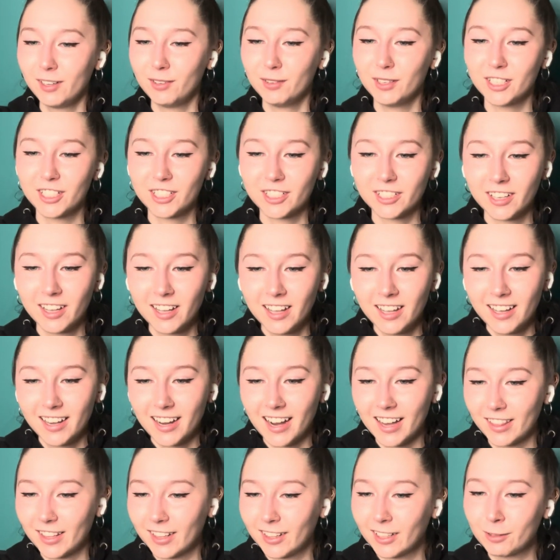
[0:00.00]
which I
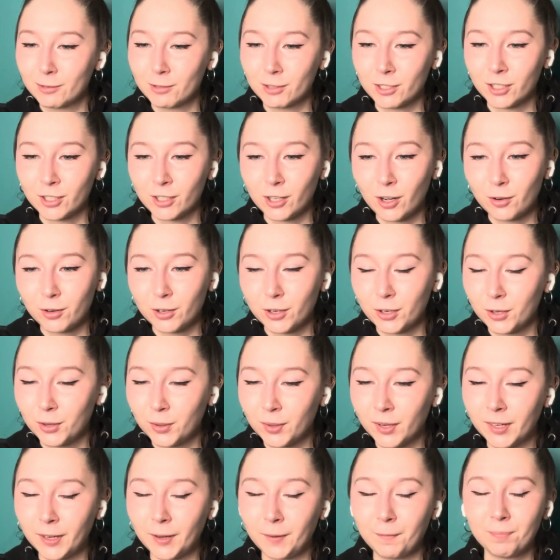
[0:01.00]
thought that was so
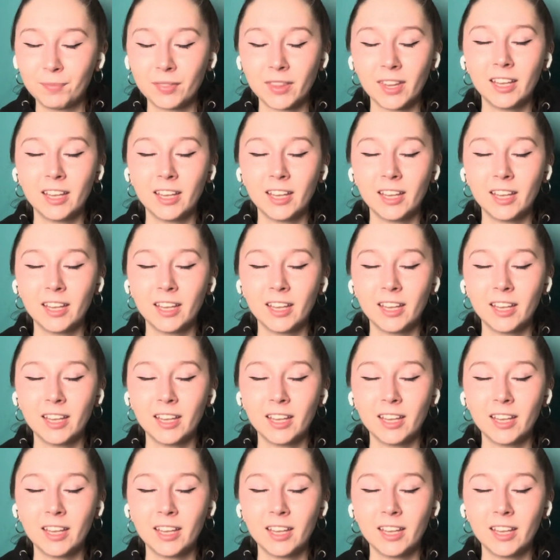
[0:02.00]
cool.